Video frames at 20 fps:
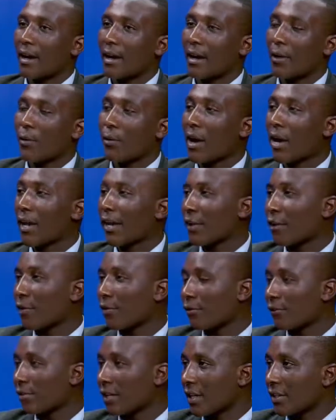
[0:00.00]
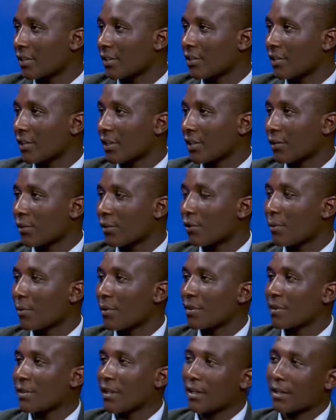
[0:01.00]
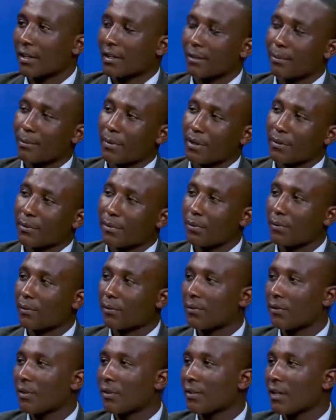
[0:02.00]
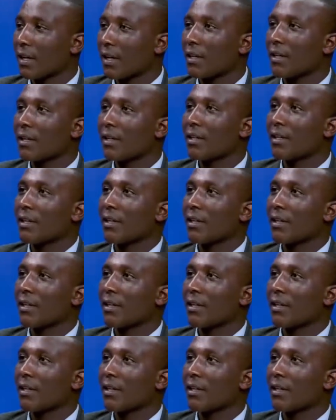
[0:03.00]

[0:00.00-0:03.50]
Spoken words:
acquiring of such documents like passport, visa,